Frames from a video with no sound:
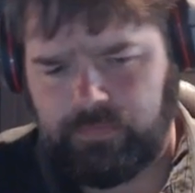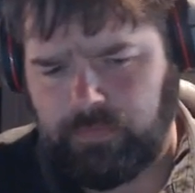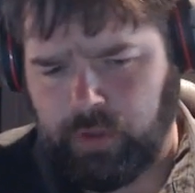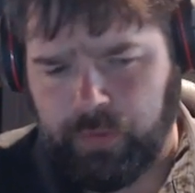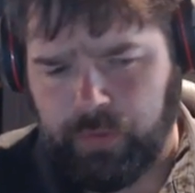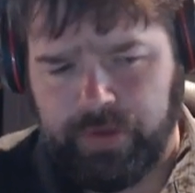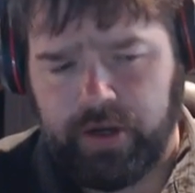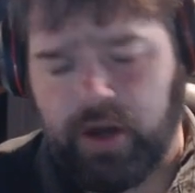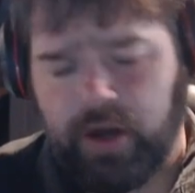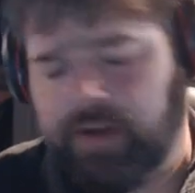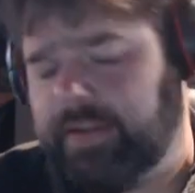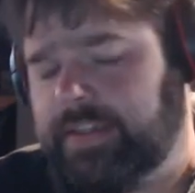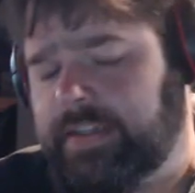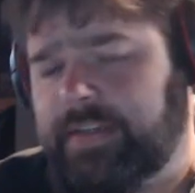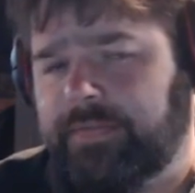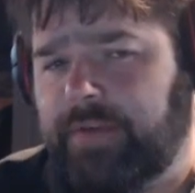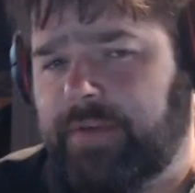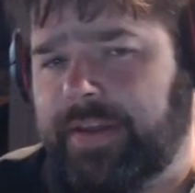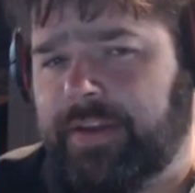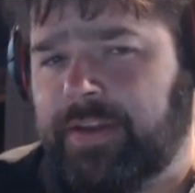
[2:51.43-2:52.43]
regardless
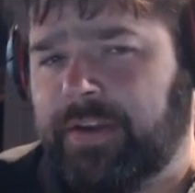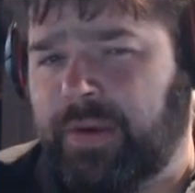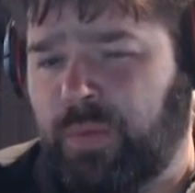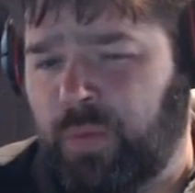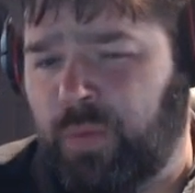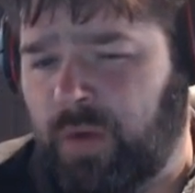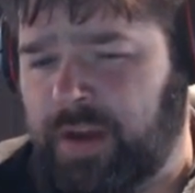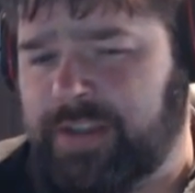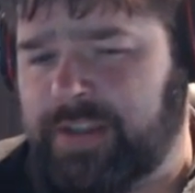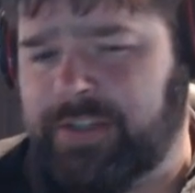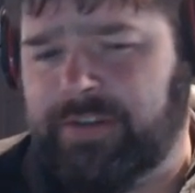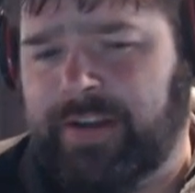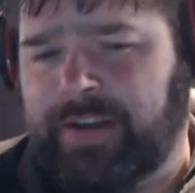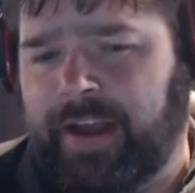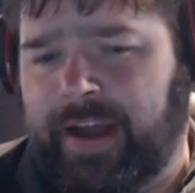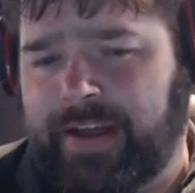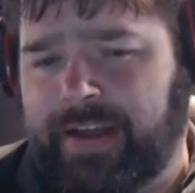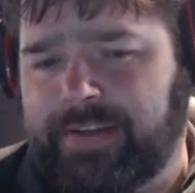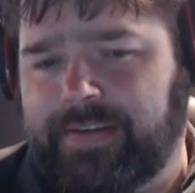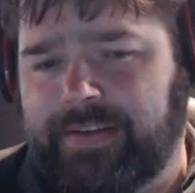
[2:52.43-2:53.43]
of whether it was or
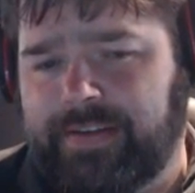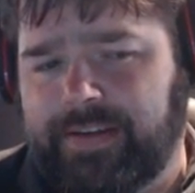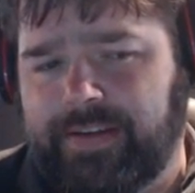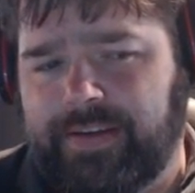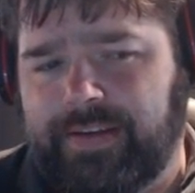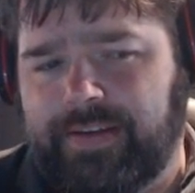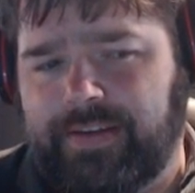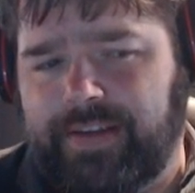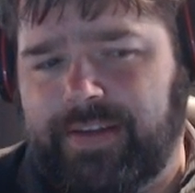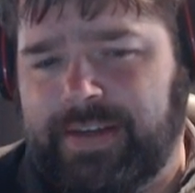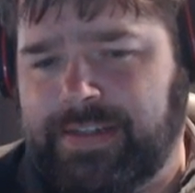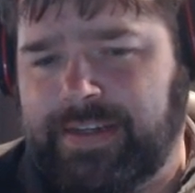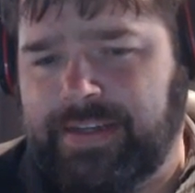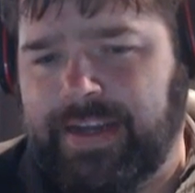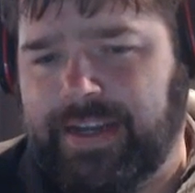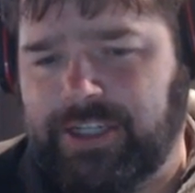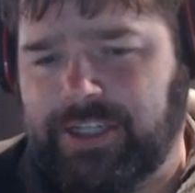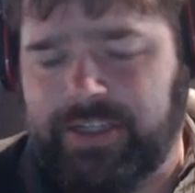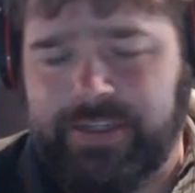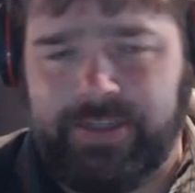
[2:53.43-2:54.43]
not, isn't
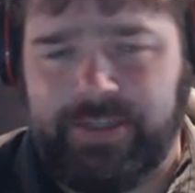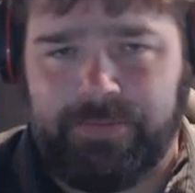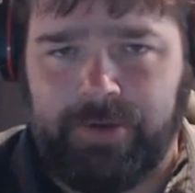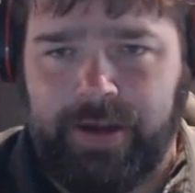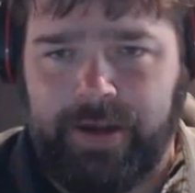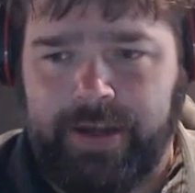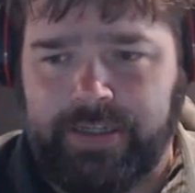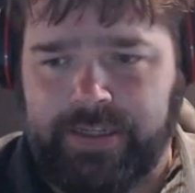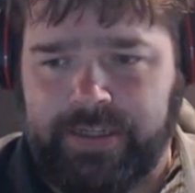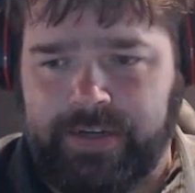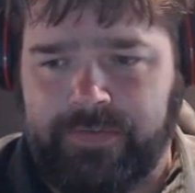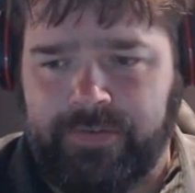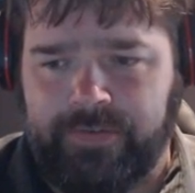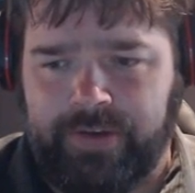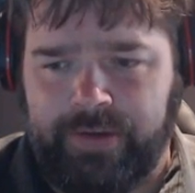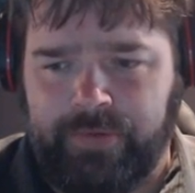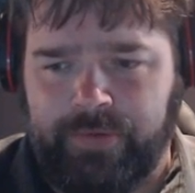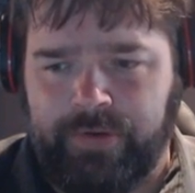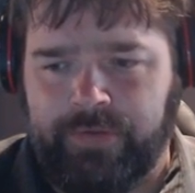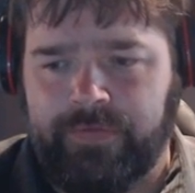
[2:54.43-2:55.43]
actually surprising for
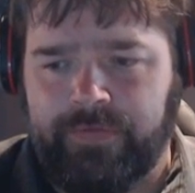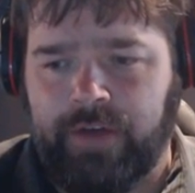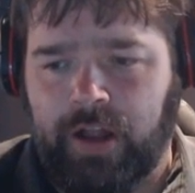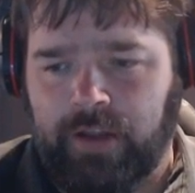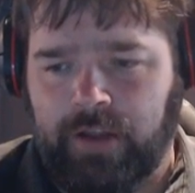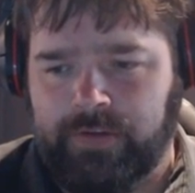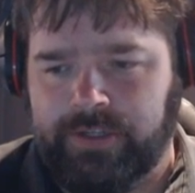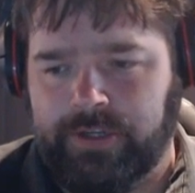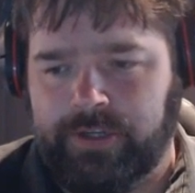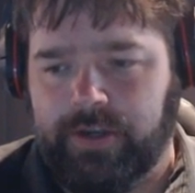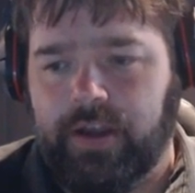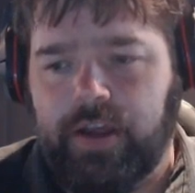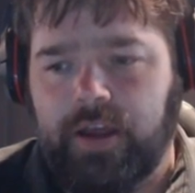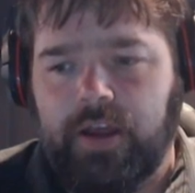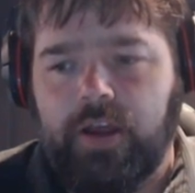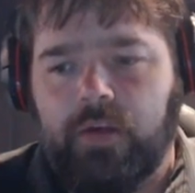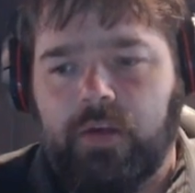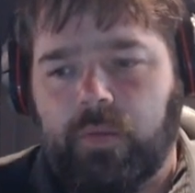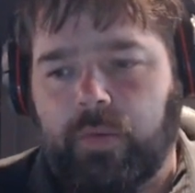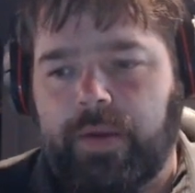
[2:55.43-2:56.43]
anyone who follows her.
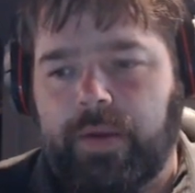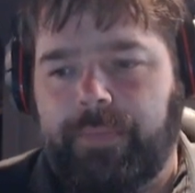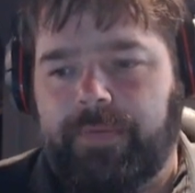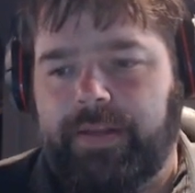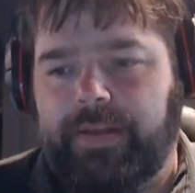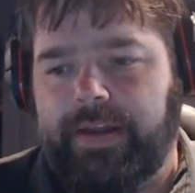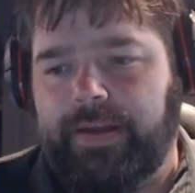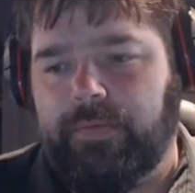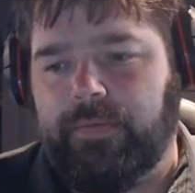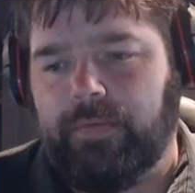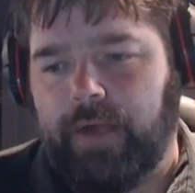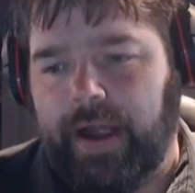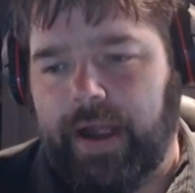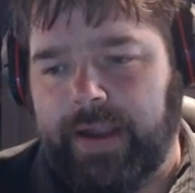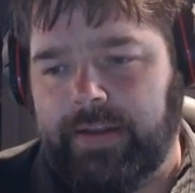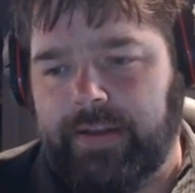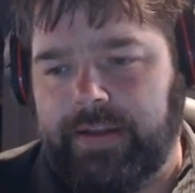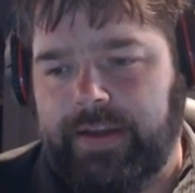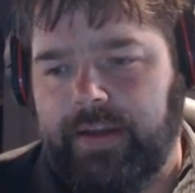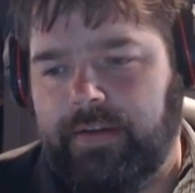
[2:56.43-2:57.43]
Ripley
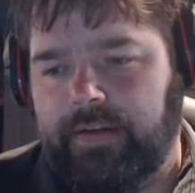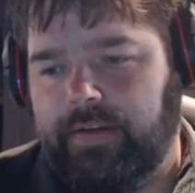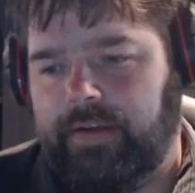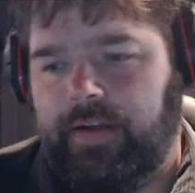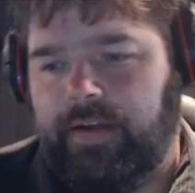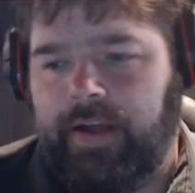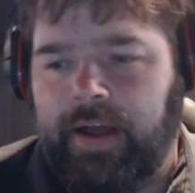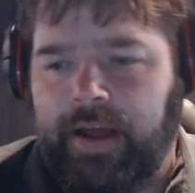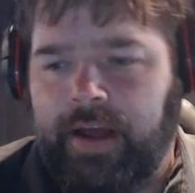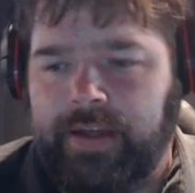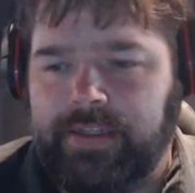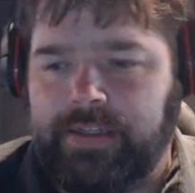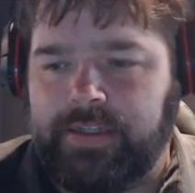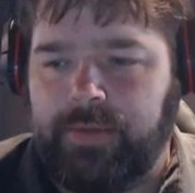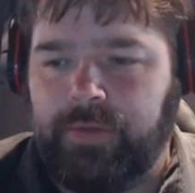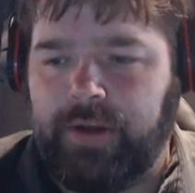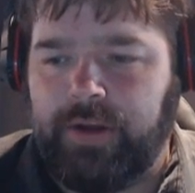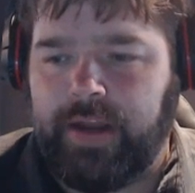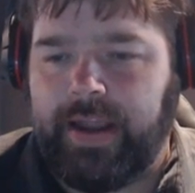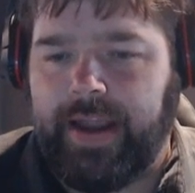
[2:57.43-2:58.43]
Riley, uh,
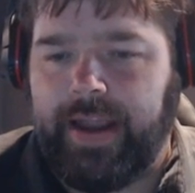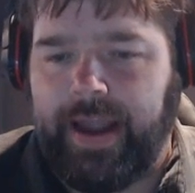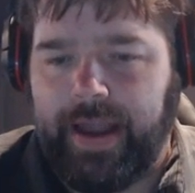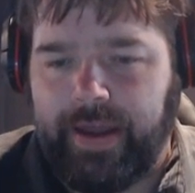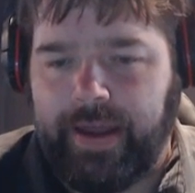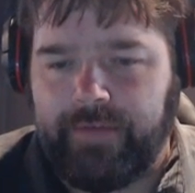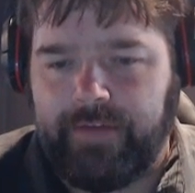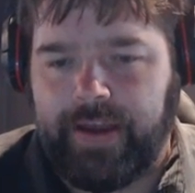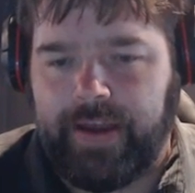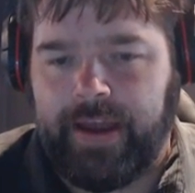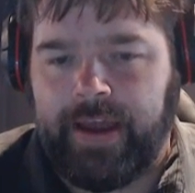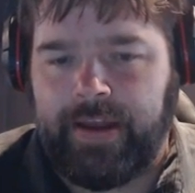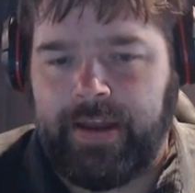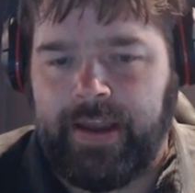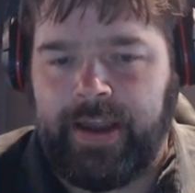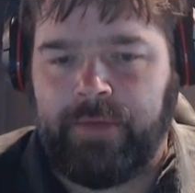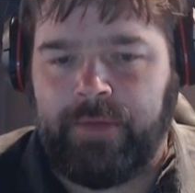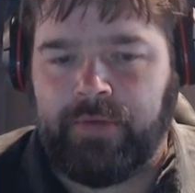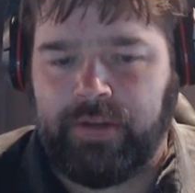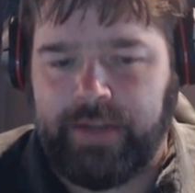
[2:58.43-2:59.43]
someone I have had
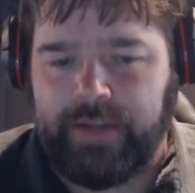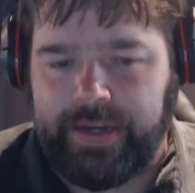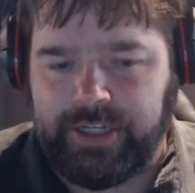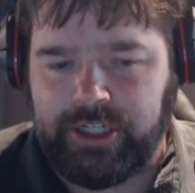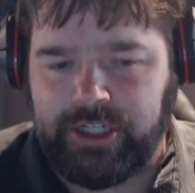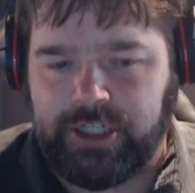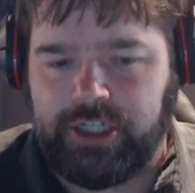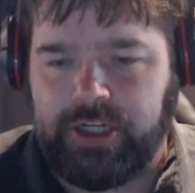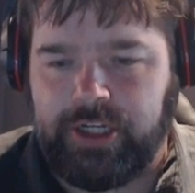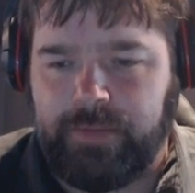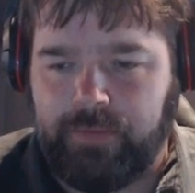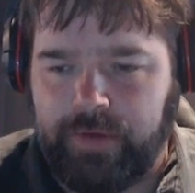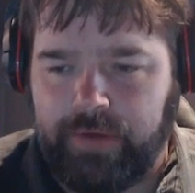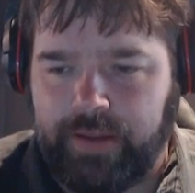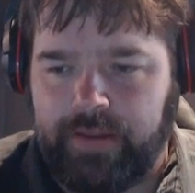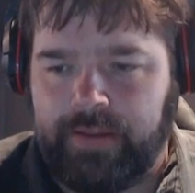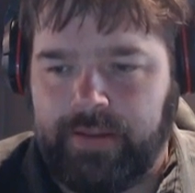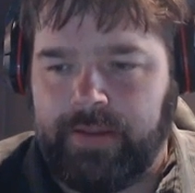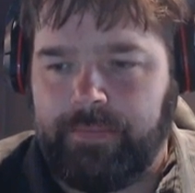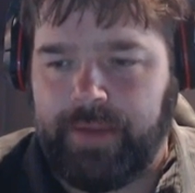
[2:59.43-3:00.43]
a relationship
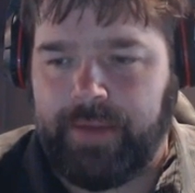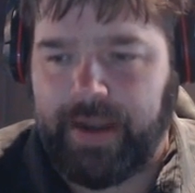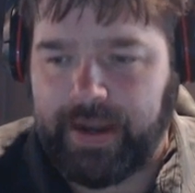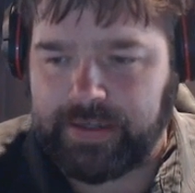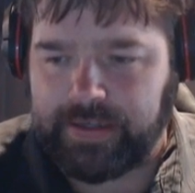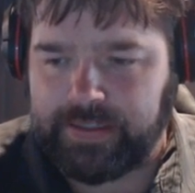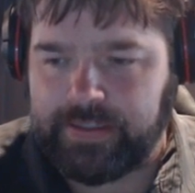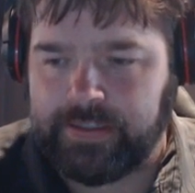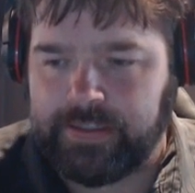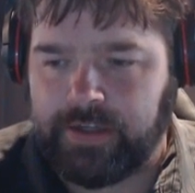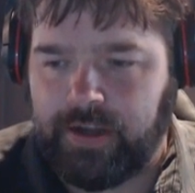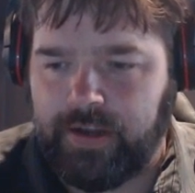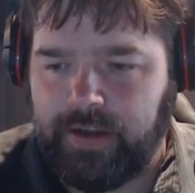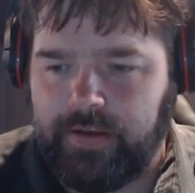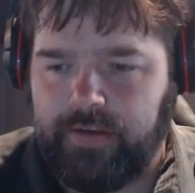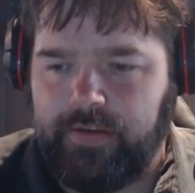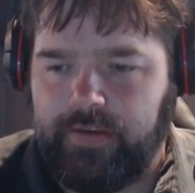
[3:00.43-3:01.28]
with in the past, is on.